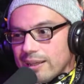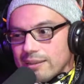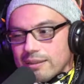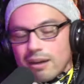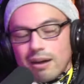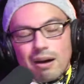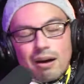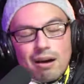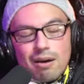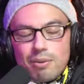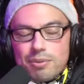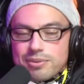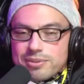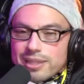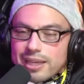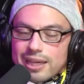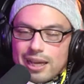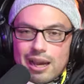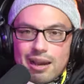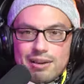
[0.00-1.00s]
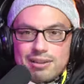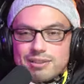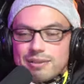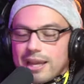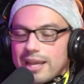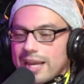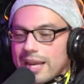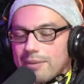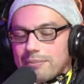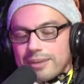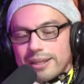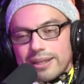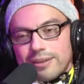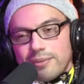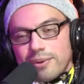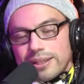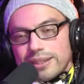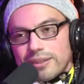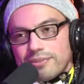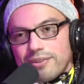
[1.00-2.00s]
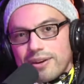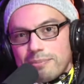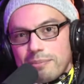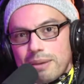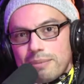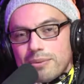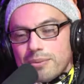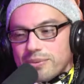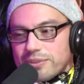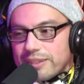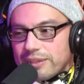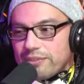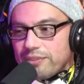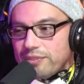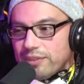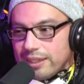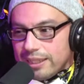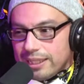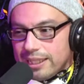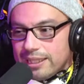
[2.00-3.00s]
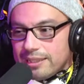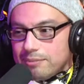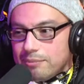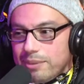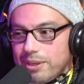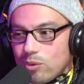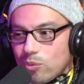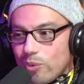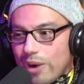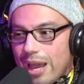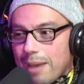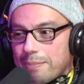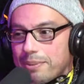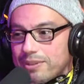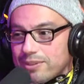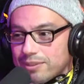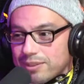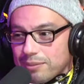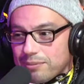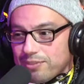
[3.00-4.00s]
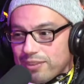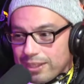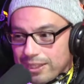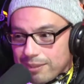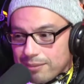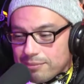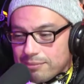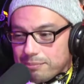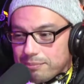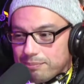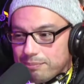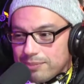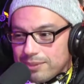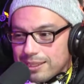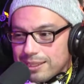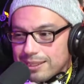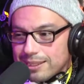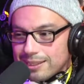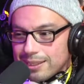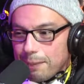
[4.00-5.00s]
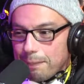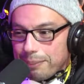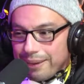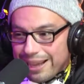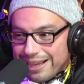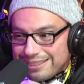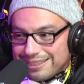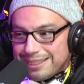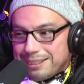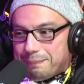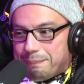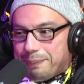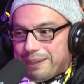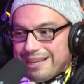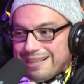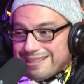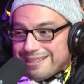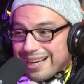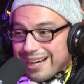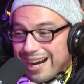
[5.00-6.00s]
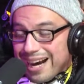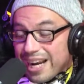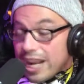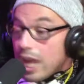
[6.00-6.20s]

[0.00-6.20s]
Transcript: I was like, and I'm like, what the fuck? Maybe it was the fucking me wrapping to the plastic piece I got.